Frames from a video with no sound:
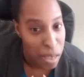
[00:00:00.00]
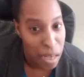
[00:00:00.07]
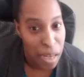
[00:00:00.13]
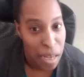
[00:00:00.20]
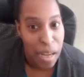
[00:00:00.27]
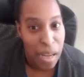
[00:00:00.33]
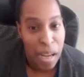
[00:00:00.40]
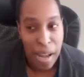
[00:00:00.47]

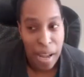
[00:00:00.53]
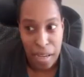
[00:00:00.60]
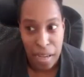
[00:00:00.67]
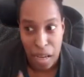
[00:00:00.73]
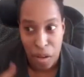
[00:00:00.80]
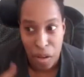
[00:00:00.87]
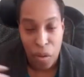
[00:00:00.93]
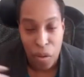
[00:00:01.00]
Yeah. And
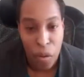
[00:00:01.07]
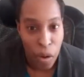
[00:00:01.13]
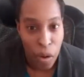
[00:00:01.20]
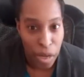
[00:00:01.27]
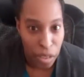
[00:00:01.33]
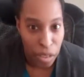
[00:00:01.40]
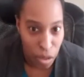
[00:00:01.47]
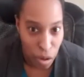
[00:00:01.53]
then
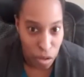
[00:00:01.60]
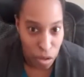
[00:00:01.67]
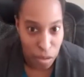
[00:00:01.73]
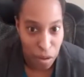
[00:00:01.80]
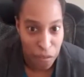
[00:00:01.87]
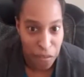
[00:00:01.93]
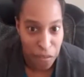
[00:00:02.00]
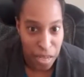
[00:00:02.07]
going to those
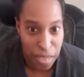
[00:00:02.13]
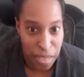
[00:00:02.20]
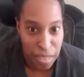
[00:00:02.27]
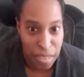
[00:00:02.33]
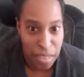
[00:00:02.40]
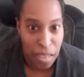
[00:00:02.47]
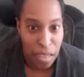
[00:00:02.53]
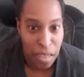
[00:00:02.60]

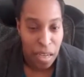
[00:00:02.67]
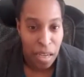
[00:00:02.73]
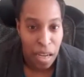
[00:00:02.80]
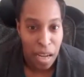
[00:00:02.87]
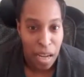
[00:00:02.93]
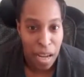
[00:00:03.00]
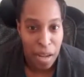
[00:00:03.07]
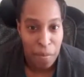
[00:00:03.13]
events
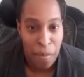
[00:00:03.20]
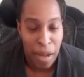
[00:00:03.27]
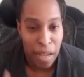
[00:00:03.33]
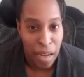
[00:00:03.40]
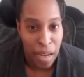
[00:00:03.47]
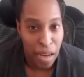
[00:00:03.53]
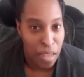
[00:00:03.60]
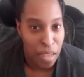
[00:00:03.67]
and making
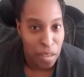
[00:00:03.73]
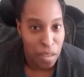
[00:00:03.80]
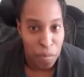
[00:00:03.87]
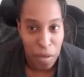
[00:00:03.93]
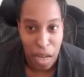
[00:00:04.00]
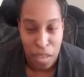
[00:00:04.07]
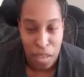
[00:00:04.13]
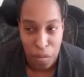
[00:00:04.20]
it, to me,
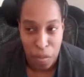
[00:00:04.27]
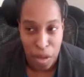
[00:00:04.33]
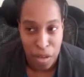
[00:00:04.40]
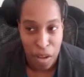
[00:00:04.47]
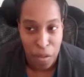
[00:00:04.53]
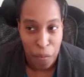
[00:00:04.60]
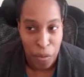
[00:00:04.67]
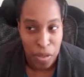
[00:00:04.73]
I told
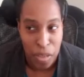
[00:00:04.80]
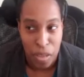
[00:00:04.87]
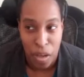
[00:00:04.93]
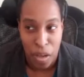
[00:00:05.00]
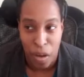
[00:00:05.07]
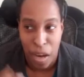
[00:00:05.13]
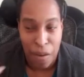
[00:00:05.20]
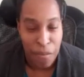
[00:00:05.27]
another person,
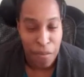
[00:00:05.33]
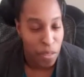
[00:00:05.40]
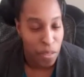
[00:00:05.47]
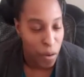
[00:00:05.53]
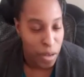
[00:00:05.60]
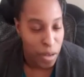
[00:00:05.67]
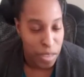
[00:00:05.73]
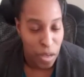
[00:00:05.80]
every
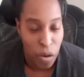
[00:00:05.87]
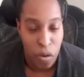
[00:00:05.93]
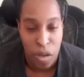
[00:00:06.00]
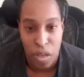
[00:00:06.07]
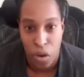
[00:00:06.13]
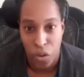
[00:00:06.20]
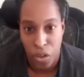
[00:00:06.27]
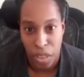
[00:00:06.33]
Thursday go to
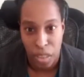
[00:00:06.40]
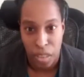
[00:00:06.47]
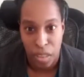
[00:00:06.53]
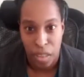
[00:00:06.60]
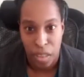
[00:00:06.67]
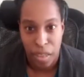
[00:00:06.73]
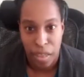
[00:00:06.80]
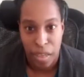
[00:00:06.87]
yoga.
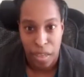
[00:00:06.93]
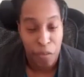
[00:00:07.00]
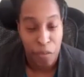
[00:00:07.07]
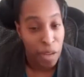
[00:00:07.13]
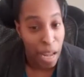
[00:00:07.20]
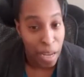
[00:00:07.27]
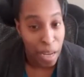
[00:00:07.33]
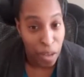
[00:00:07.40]
If you
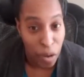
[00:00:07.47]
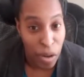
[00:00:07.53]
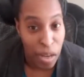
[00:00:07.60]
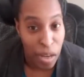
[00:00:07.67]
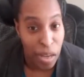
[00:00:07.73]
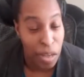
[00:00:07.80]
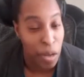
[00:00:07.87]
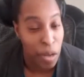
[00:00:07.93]
like
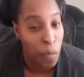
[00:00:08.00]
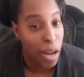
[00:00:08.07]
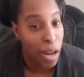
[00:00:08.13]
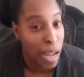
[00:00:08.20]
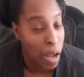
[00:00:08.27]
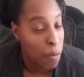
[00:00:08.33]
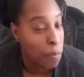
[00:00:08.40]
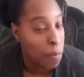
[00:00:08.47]
yoga and you want to
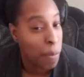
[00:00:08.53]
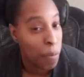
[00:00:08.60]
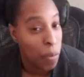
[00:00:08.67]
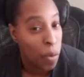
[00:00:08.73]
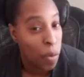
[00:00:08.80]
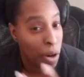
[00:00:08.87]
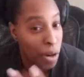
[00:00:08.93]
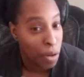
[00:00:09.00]
hang out with people who
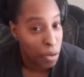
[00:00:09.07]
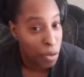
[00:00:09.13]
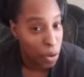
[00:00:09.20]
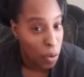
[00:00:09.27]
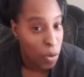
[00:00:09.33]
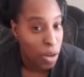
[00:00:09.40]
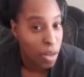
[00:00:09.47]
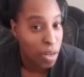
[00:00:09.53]
are
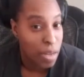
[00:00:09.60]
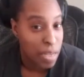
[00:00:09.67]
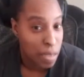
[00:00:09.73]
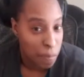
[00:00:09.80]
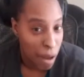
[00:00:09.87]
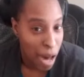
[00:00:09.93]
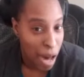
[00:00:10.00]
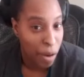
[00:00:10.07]
yoga
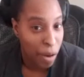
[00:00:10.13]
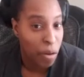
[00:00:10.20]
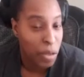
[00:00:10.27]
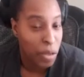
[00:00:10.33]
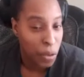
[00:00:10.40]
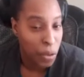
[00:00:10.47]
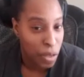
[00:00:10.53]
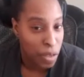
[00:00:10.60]
inspired or
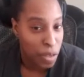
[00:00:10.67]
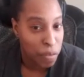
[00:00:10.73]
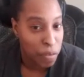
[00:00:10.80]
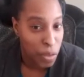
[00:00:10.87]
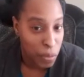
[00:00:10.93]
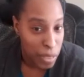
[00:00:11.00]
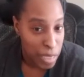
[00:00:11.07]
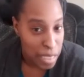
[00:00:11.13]
yoga
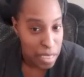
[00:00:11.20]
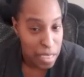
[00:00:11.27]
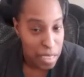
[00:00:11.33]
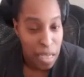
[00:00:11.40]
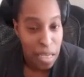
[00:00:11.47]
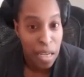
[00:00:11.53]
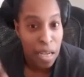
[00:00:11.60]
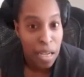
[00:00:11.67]
influenced,
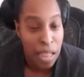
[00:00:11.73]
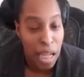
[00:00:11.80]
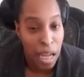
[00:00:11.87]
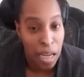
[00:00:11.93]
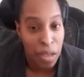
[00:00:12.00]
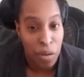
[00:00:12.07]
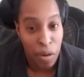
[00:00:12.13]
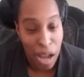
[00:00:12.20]

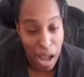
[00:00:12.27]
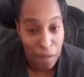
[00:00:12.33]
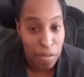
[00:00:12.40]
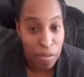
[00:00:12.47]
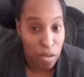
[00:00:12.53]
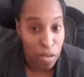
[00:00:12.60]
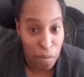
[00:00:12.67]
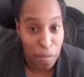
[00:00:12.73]
then you have to
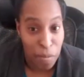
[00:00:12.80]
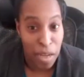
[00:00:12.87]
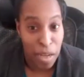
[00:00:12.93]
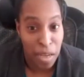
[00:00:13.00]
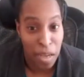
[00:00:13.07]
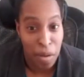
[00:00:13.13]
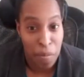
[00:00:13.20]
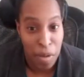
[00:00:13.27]
start making
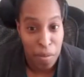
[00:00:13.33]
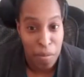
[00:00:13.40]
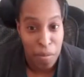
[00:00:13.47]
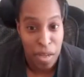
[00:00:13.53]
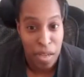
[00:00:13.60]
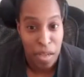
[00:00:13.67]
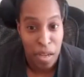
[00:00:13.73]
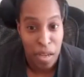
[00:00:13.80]
the
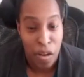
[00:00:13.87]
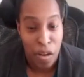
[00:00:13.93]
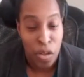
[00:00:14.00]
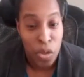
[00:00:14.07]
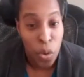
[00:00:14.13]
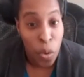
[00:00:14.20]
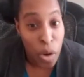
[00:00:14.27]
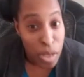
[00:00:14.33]
commitment
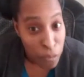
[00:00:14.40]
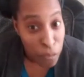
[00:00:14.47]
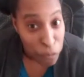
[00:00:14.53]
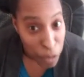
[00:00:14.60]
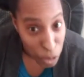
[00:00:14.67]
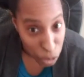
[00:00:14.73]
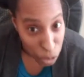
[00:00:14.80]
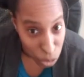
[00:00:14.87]
towards the
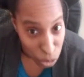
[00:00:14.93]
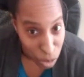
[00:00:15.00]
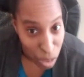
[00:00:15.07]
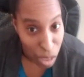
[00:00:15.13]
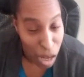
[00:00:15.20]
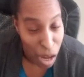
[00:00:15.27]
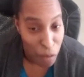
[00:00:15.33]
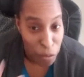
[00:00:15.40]
future
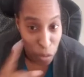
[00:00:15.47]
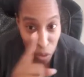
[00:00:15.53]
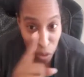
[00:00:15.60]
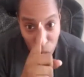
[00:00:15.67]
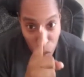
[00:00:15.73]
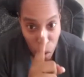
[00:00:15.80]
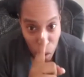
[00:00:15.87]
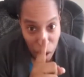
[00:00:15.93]
of
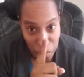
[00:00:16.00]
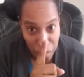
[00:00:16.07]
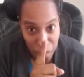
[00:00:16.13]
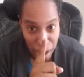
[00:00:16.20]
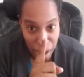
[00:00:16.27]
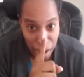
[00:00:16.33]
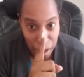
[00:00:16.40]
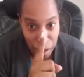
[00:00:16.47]
doing one
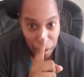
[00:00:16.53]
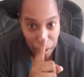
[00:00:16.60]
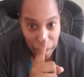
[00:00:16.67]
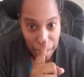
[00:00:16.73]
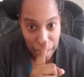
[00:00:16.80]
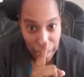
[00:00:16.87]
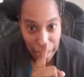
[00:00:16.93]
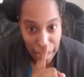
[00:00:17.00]
thing.
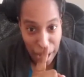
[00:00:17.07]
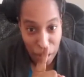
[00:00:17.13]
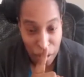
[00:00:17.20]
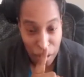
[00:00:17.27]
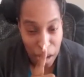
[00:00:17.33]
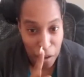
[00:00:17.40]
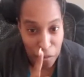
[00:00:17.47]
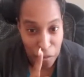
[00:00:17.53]
I don't
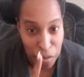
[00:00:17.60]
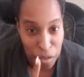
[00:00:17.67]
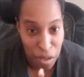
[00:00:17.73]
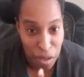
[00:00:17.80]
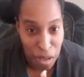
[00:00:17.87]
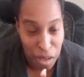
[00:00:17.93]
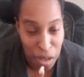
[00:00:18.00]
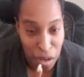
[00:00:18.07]
care,
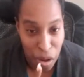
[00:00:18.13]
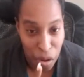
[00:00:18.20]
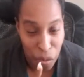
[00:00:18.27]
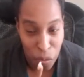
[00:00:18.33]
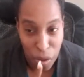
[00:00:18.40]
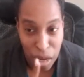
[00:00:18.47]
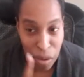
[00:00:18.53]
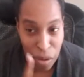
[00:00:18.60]

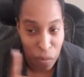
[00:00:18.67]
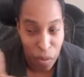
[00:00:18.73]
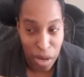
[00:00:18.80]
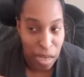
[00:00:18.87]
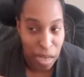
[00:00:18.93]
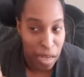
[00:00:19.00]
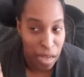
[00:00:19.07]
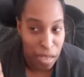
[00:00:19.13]
what
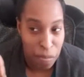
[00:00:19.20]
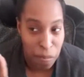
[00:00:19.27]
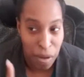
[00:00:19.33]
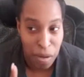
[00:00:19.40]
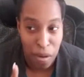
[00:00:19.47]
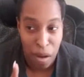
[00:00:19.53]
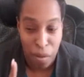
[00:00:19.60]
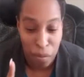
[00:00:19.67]
it is, but
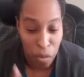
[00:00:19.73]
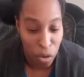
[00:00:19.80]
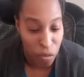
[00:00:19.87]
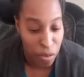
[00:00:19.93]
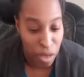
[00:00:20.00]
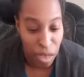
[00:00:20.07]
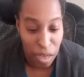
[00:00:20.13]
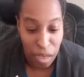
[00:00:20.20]
a
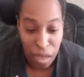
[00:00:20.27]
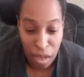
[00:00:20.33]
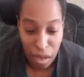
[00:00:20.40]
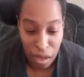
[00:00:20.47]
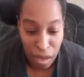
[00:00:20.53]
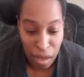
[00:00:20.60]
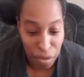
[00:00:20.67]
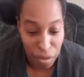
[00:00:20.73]
movie,
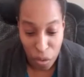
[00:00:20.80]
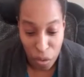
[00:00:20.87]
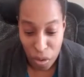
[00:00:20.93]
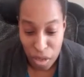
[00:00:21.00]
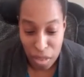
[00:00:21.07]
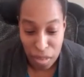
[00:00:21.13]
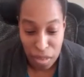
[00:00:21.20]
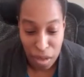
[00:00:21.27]
a
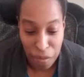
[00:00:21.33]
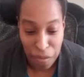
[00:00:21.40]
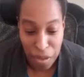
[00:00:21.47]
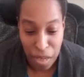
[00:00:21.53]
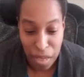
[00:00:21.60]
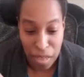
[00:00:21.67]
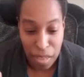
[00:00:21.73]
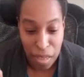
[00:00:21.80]
yoga
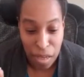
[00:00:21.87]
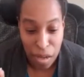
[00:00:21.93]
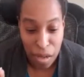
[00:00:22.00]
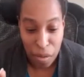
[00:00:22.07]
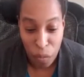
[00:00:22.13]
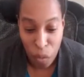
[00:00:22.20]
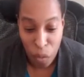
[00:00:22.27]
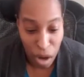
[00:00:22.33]
event,
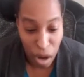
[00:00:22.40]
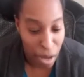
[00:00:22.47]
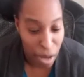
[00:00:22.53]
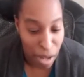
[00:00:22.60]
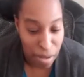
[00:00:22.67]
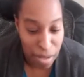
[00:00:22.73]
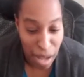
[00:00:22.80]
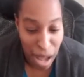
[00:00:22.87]
walking
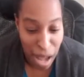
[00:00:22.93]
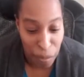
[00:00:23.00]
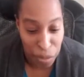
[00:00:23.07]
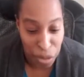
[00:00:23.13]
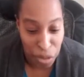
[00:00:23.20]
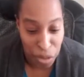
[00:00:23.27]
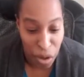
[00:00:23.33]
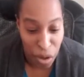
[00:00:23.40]
outside with
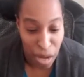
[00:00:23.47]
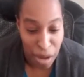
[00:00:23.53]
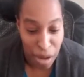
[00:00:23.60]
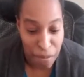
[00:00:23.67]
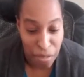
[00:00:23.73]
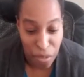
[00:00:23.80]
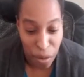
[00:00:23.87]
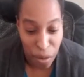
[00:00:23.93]
your dog every
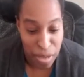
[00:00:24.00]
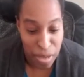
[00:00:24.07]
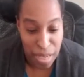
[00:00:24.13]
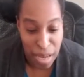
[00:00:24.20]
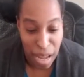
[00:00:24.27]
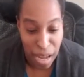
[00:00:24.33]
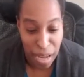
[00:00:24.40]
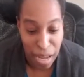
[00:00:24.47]
Thursday
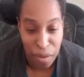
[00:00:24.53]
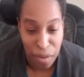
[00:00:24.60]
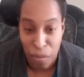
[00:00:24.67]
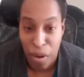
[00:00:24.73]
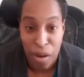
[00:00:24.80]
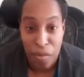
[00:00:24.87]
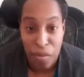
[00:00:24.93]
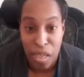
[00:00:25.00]
night,
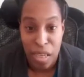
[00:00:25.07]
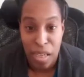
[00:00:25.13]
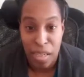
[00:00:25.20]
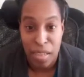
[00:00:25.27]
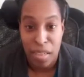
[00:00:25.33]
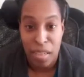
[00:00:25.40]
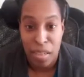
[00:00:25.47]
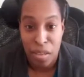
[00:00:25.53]
whatever it
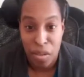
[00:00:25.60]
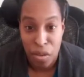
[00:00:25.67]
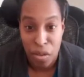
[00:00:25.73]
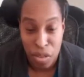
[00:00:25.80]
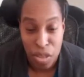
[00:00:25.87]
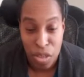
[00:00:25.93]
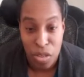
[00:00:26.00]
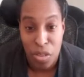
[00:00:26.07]
is, you
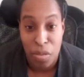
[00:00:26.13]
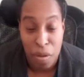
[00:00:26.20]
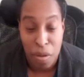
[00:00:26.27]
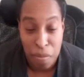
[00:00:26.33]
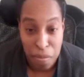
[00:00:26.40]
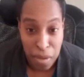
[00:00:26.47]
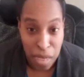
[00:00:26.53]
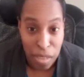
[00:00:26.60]
should
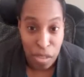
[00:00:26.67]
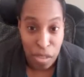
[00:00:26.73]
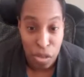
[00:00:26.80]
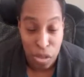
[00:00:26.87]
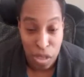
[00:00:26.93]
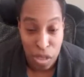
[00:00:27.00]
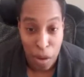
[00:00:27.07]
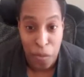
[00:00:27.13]
commit to
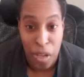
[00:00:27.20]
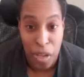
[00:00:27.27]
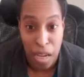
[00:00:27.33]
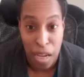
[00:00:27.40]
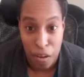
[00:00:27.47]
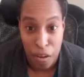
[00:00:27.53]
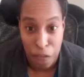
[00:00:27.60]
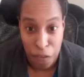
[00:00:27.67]
something
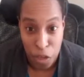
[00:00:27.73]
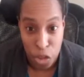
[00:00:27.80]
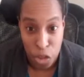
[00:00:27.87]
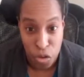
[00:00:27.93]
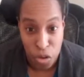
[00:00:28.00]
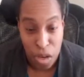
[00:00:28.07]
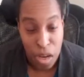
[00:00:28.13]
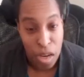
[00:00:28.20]
in the
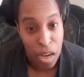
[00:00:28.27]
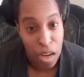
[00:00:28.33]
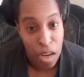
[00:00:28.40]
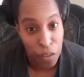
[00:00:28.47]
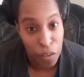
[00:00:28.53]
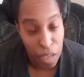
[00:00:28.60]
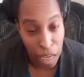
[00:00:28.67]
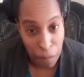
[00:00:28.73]
future. If
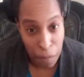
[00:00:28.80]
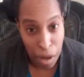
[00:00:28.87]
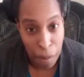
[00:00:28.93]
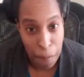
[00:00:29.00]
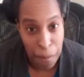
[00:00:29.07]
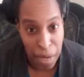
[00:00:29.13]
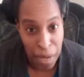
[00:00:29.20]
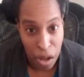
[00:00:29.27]
you're thinking about
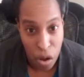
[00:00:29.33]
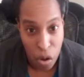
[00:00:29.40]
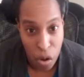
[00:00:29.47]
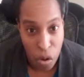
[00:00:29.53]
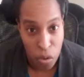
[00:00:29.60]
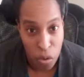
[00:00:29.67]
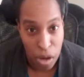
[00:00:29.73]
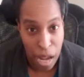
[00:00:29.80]
a big
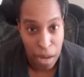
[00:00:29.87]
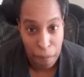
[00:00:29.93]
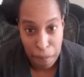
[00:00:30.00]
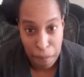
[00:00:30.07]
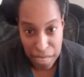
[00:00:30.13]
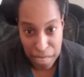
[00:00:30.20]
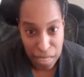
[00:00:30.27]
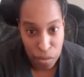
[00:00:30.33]
goal, like
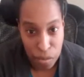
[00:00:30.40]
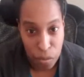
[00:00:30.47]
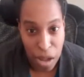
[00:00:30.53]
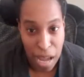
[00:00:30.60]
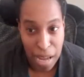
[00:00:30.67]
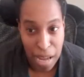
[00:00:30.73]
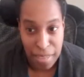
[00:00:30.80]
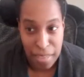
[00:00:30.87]

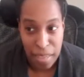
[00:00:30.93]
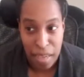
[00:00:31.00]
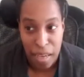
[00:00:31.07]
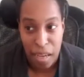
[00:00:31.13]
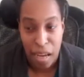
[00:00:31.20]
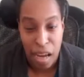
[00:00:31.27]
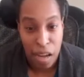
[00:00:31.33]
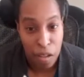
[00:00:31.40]
business-wise,
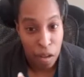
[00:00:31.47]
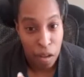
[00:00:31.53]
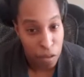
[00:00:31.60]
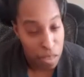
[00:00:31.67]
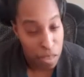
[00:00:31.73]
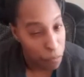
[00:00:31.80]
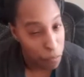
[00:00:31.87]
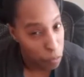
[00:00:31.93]
and if you're
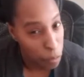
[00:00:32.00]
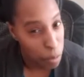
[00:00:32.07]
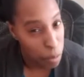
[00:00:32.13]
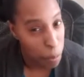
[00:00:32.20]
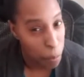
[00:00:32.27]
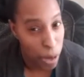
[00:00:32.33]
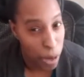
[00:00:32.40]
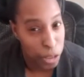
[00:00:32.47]
suffering from
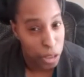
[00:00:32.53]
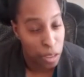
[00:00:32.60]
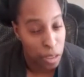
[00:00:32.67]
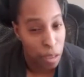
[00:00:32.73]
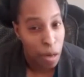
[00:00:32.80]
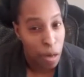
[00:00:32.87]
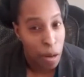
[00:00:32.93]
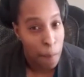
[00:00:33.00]
depression,
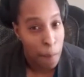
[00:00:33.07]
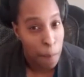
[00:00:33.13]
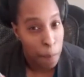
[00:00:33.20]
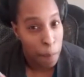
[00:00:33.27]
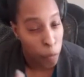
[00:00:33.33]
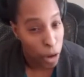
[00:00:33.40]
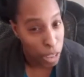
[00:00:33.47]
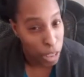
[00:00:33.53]

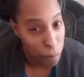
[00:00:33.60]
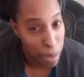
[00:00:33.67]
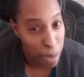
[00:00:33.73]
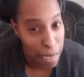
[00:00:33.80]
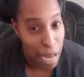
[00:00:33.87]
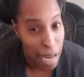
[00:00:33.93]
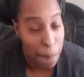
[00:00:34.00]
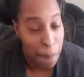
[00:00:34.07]
pressure may
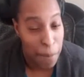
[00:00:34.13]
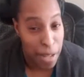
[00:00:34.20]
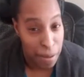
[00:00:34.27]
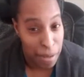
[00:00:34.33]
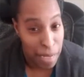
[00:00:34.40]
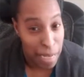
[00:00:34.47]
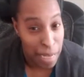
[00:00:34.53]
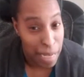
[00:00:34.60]
not be the
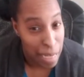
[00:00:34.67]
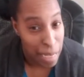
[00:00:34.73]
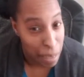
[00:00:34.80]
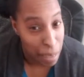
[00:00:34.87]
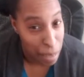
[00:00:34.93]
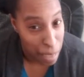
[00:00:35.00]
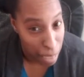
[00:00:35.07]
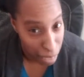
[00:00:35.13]

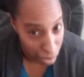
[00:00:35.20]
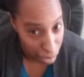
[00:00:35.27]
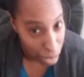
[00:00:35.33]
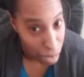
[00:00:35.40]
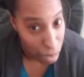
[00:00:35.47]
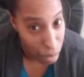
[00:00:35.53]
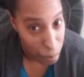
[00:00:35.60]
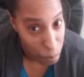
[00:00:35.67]

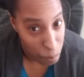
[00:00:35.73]
key.